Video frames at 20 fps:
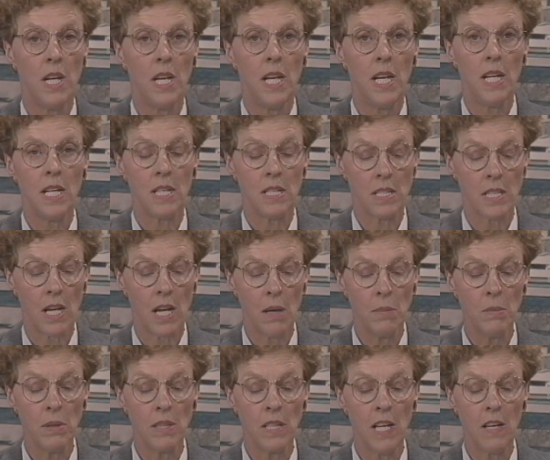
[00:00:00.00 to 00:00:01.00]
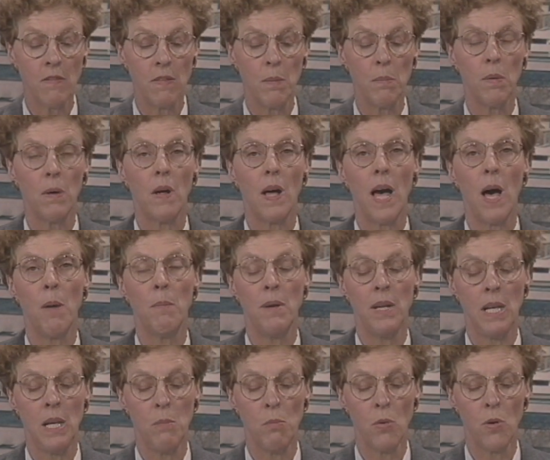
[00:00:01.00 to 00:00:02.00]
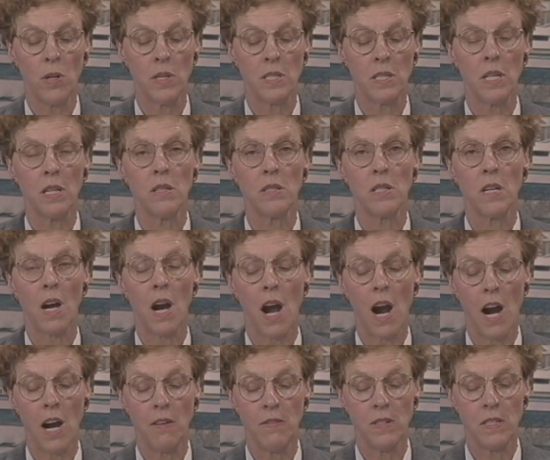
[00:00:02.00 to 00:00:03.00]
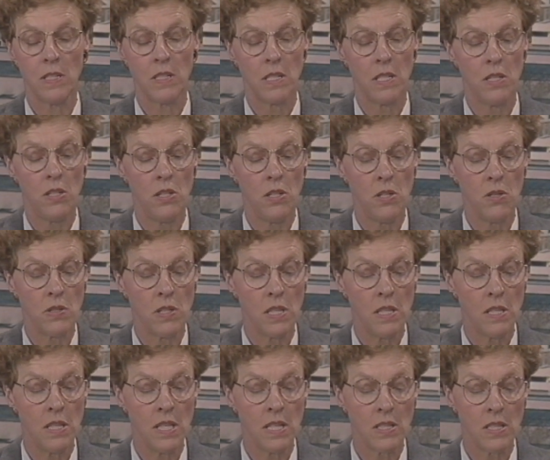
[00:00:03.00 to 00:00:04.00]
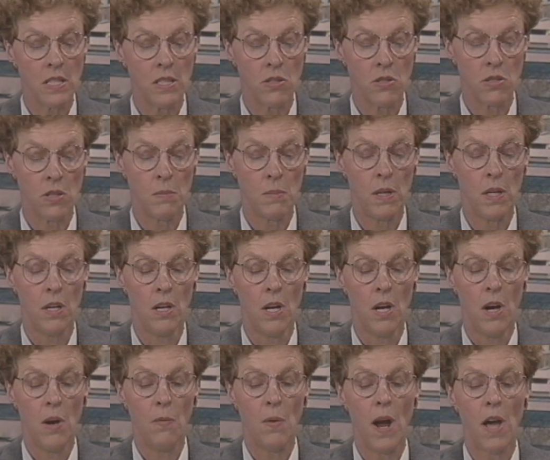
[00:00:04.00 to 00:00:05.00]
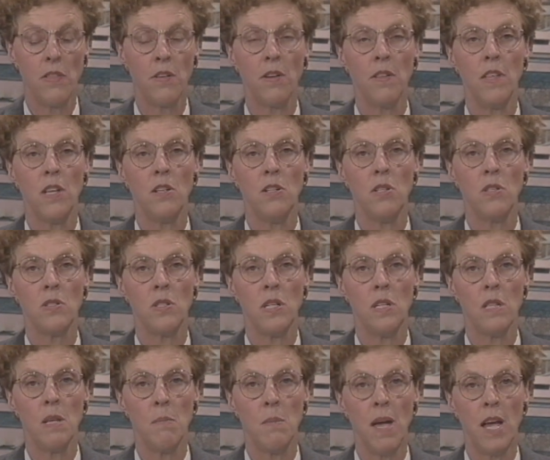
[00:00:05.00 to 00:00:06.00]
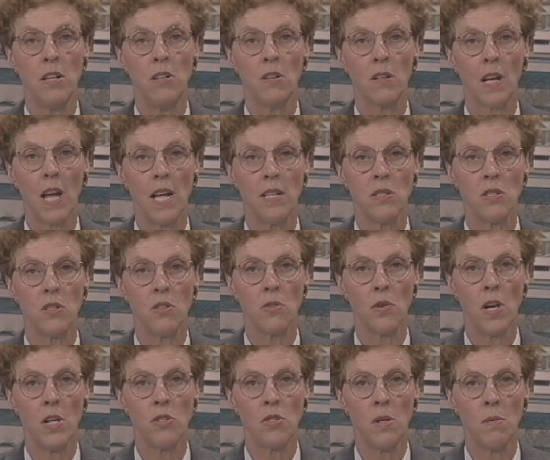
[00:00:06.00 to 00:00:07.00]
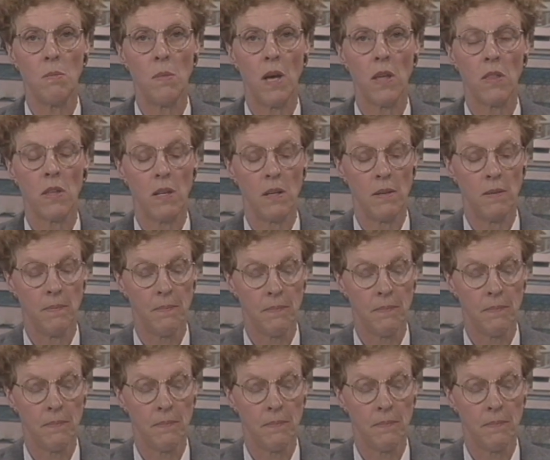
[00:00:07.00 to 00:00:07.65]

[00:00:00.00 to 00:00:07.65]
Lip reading: It is unbelievable how many more cells are harvested using this instrument rather than using the manual concentration method.